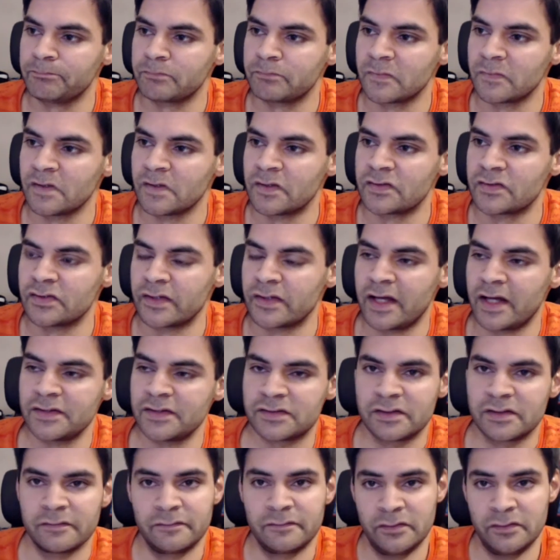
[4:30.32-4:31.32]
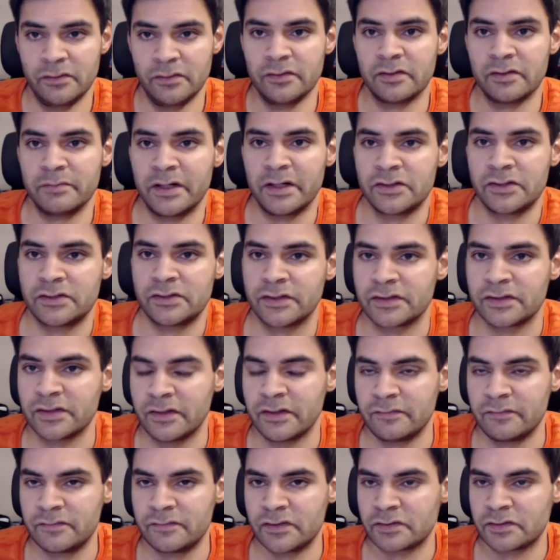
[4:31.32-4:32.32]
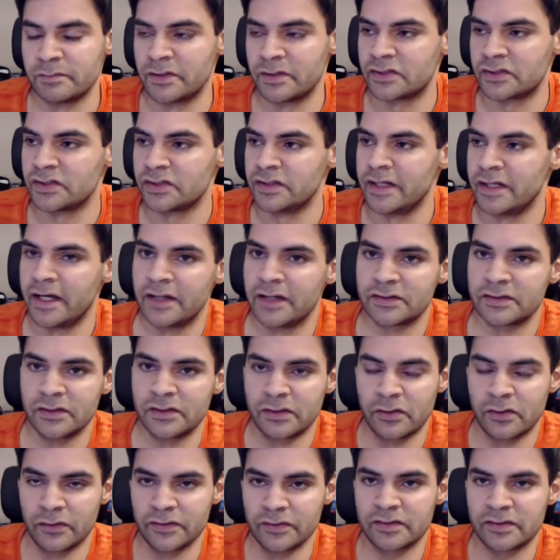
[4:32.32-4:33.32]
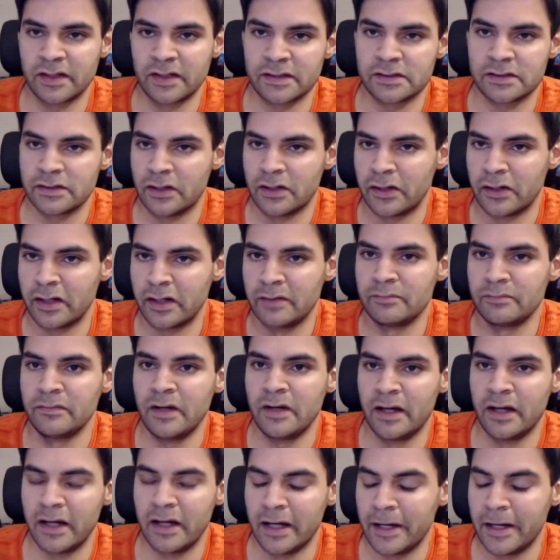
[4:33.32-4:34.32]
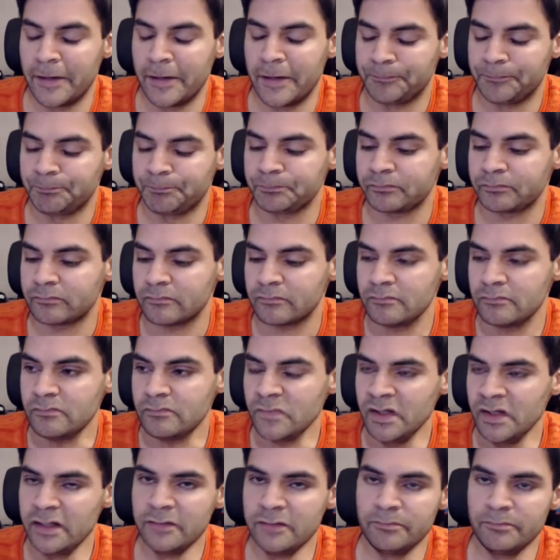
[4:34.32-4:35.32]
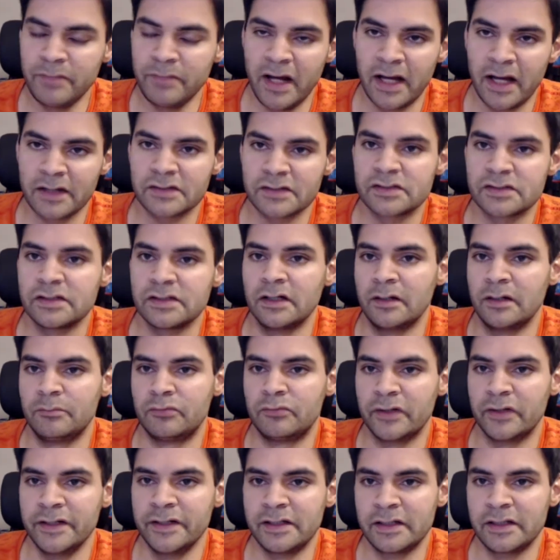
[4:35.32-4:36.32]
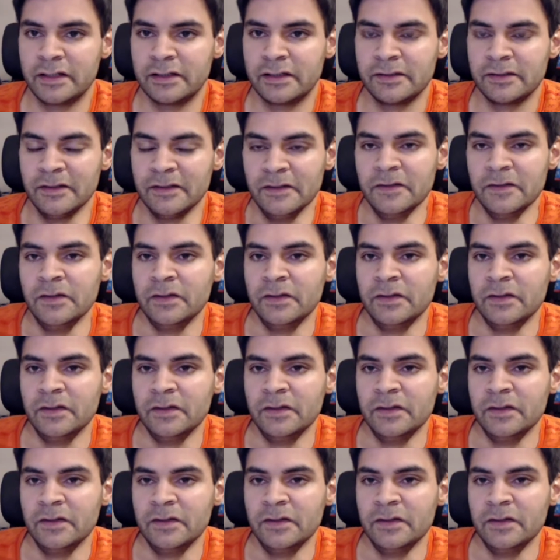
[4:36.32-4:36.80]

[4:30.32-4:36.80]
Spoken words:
So that's a few of the metrics that I've just mentioned there. So contact time, impact, braking,